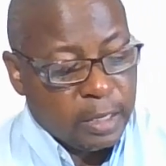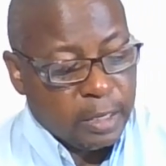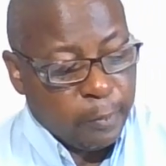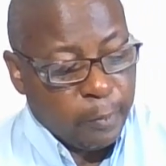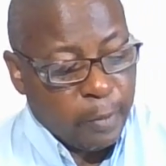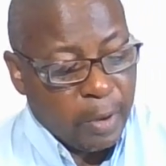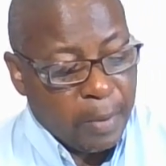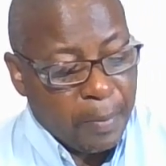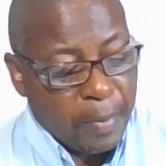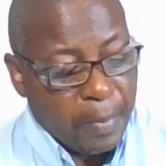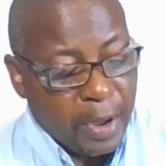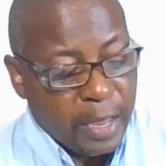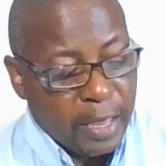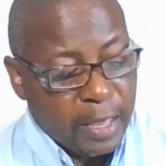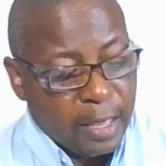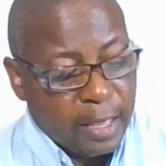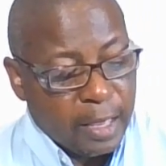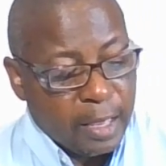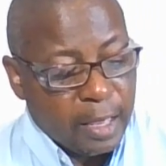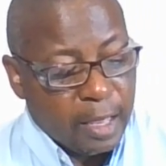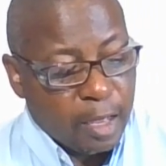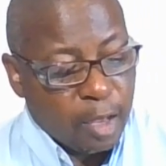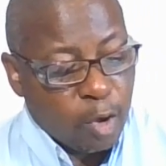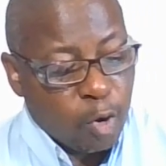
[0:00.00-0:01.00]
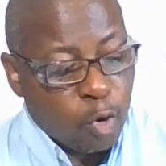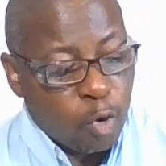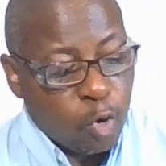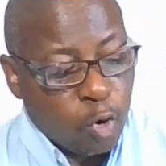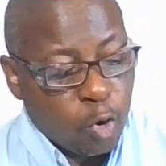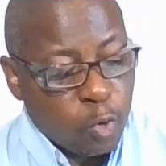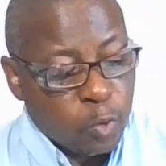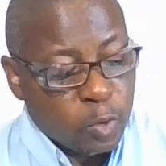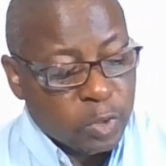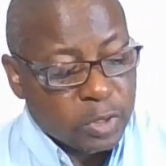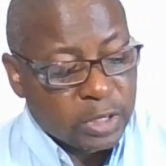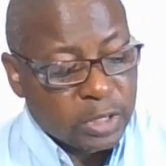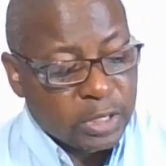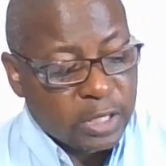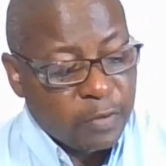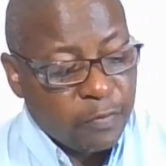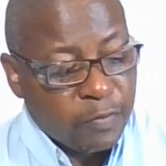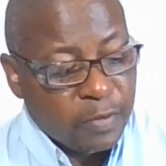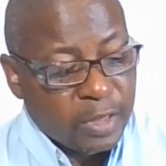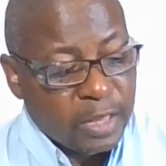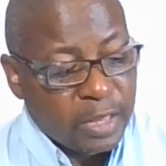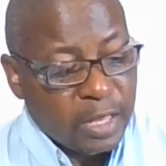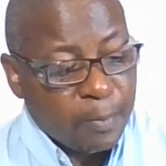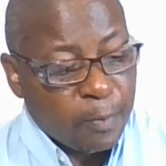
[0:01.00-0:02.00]
whereby God was
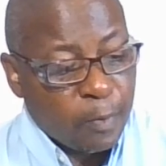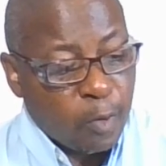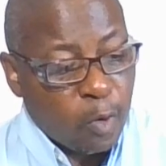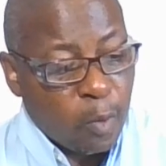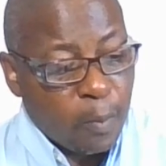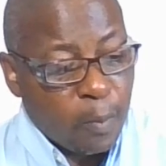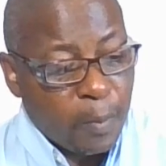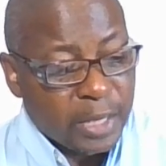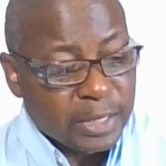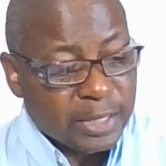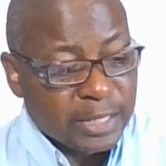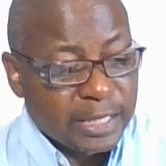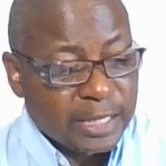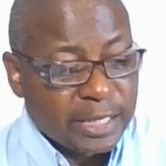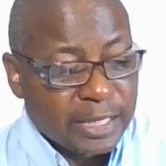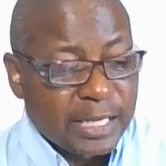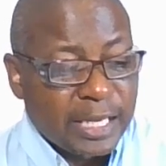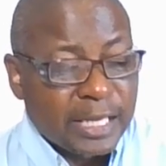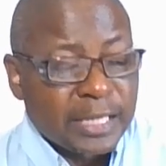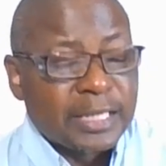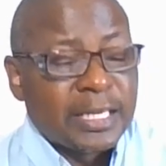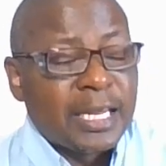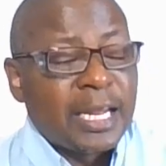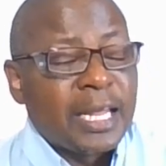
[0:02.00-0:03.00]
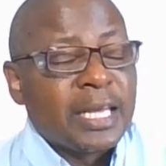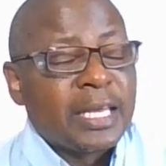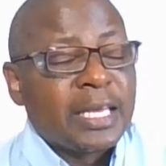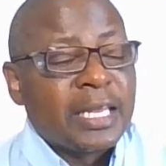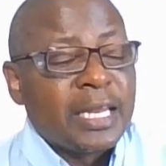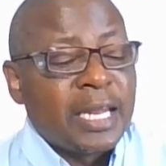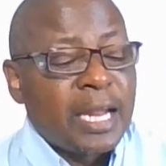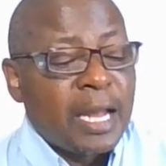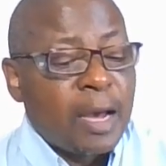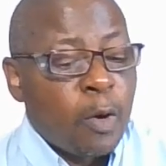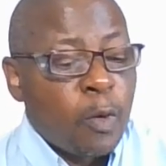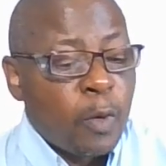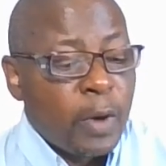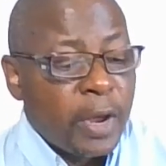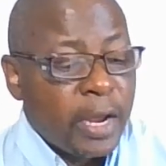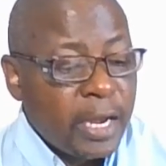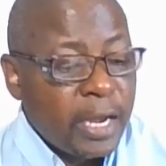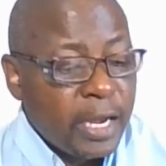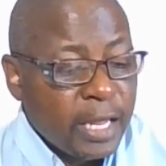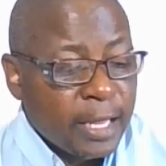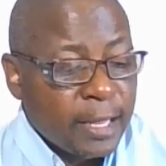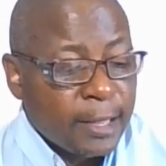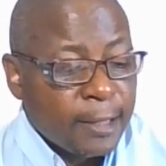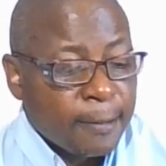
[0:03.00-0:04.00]
giving them commands. It's just like in a
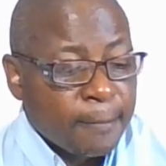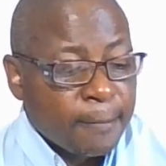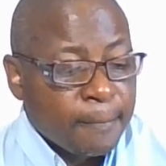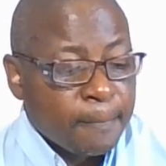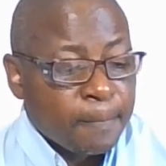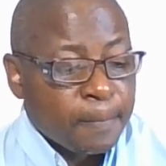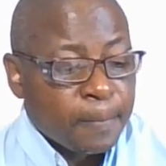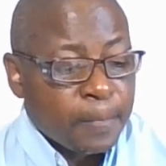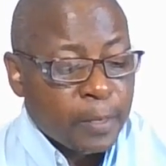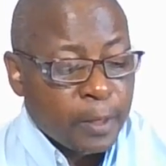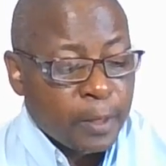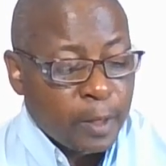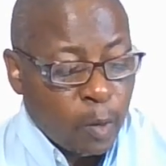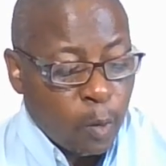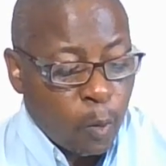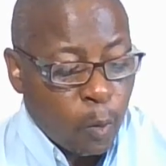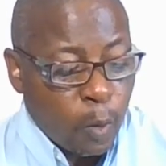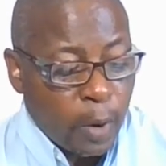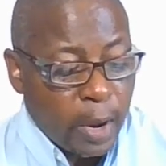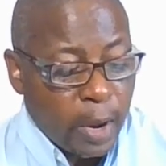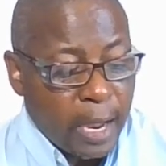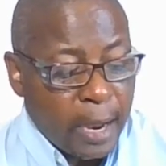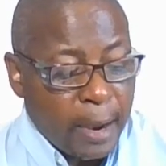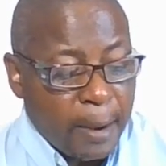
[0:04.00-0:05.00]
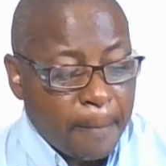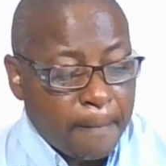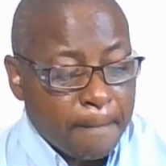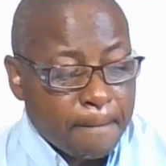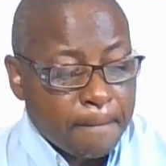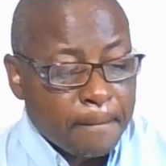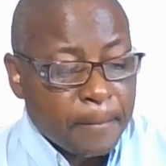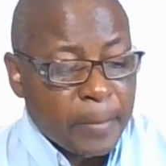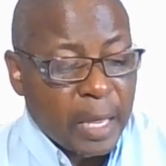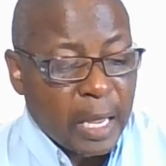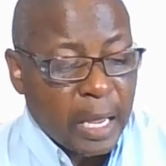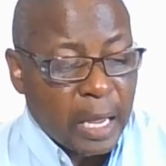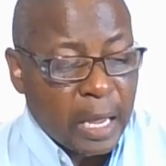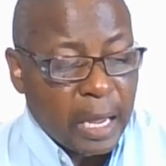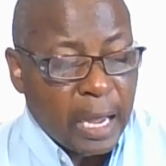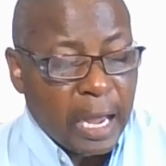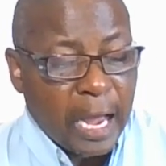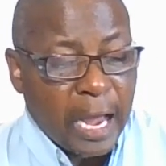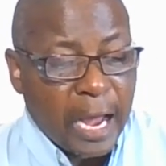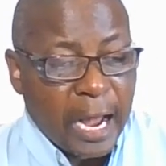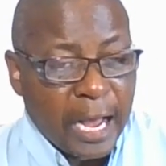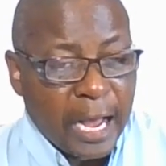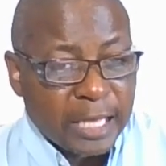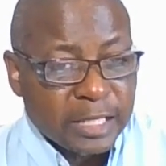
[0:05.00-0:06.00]
wedding where
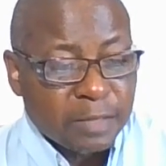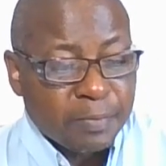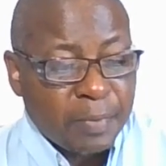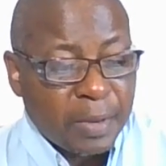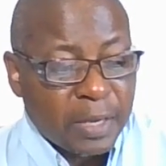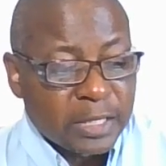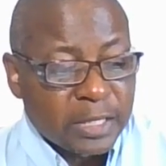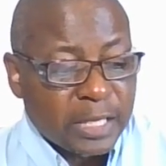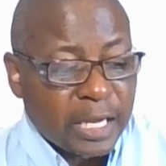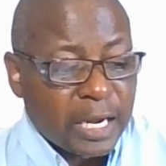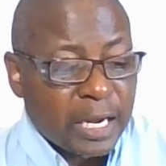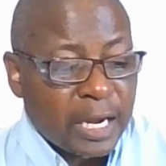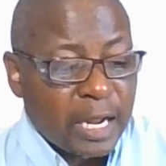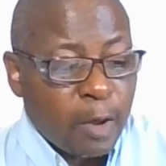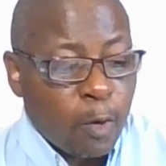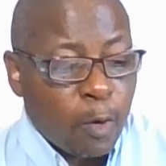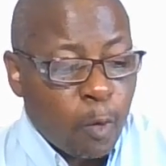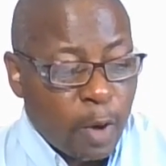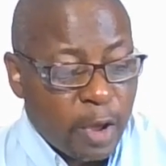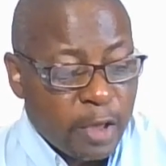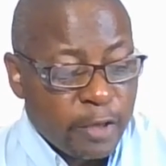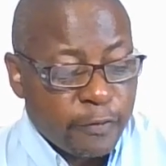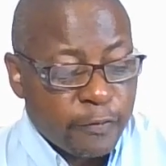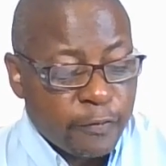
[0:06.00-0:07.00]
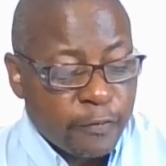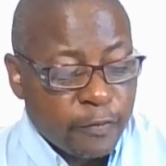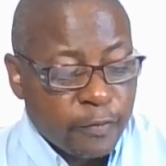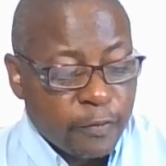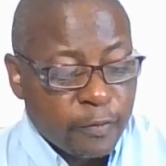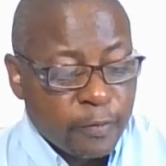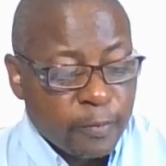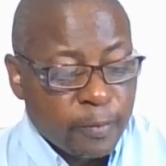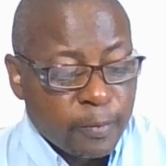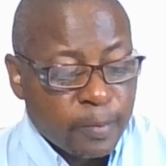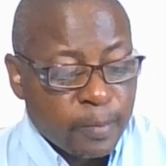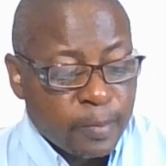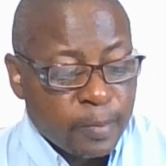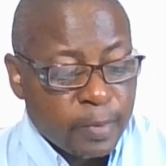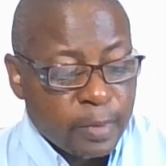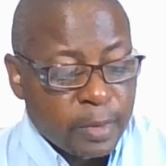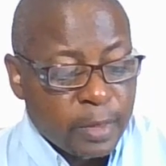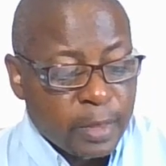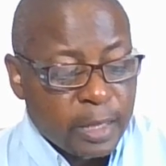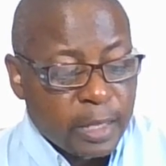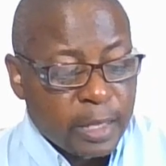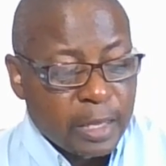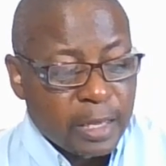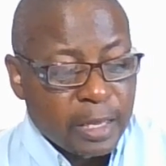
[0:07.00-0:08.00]
a husband and a wife
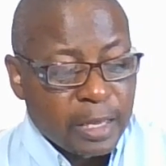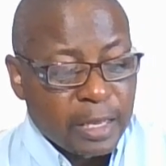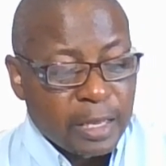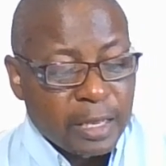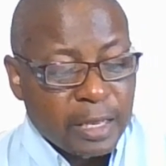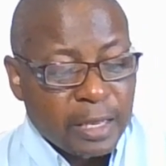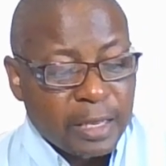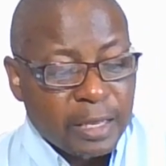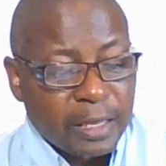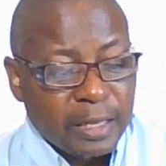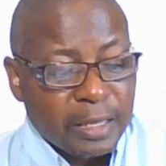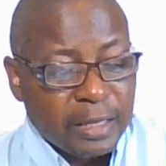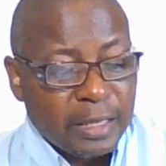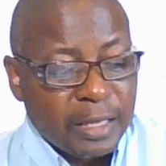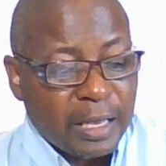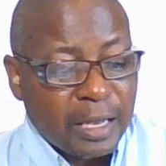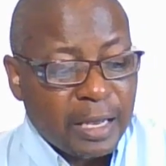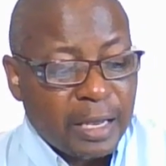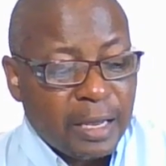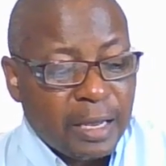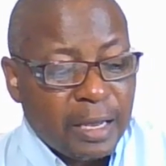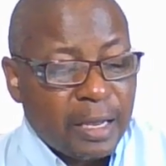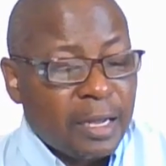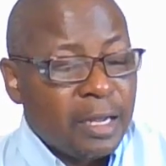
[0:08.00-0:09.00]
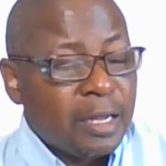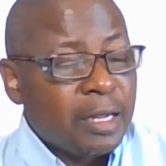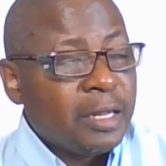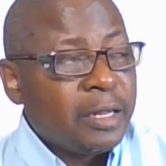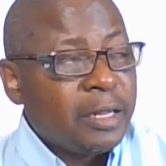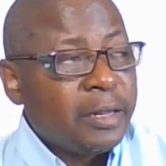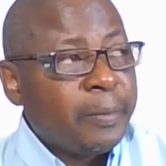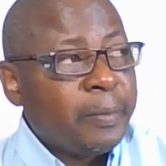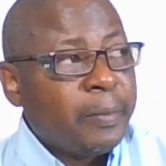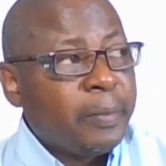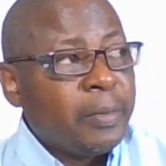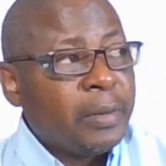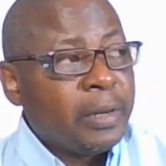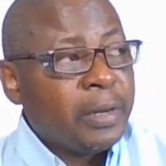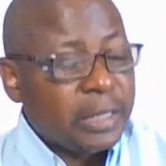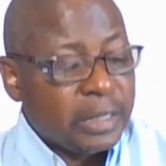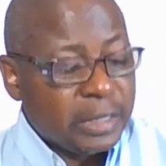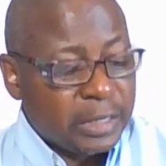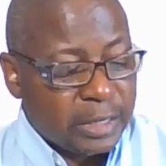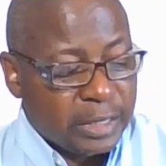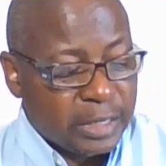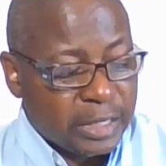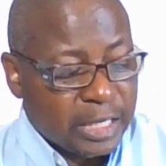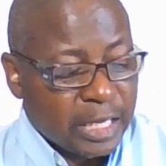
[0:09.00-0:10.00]
they are
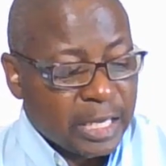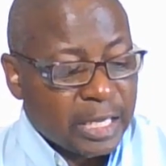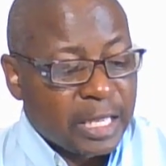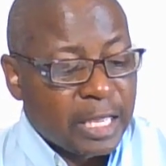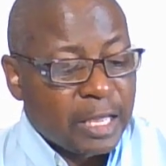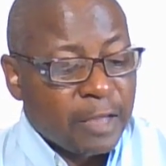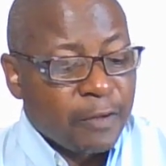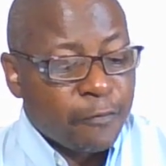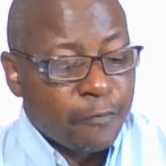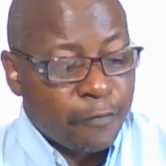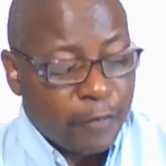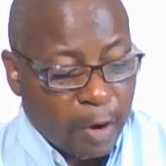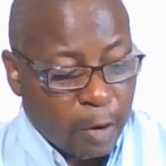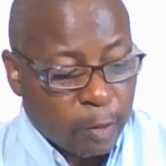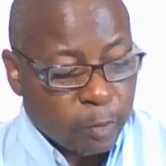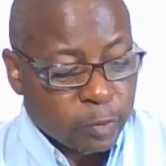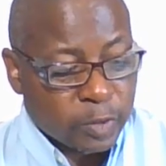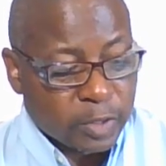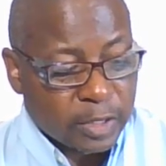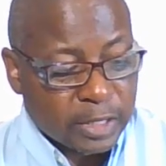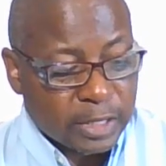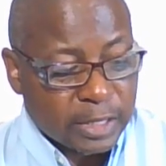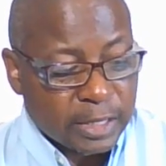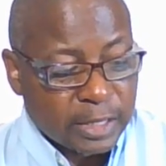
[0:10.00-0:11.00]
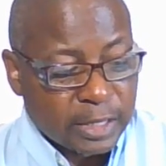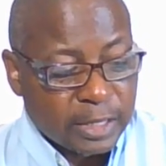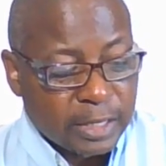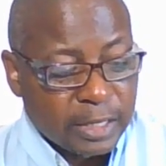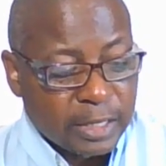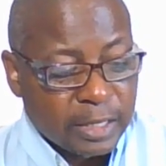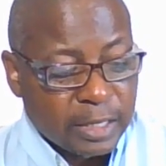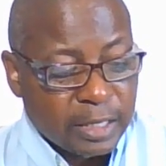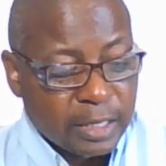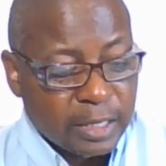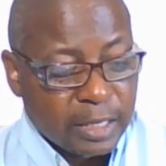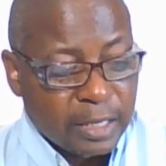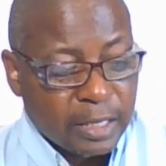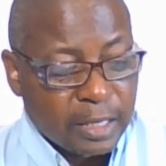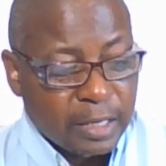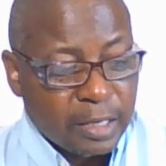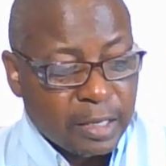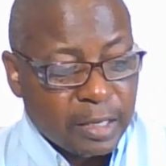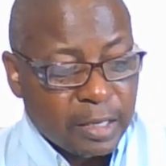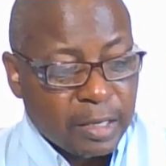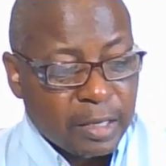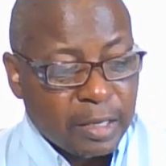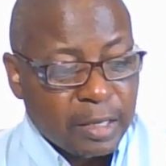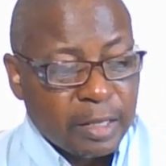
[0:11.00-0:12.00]
taking vows
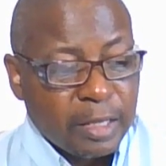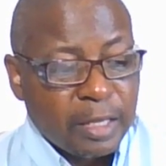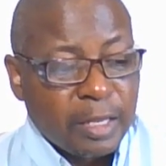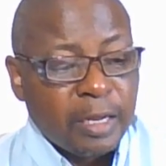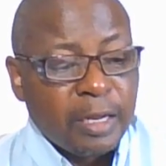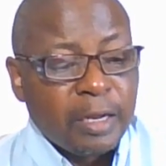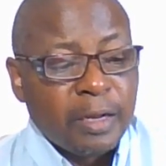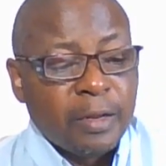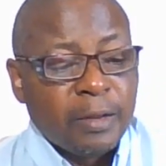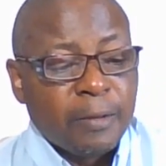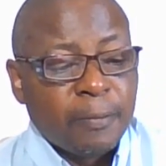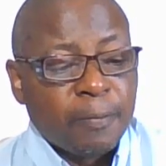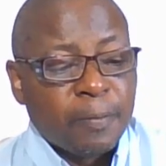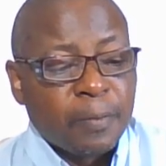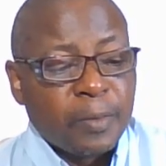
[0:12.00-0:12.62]
they'll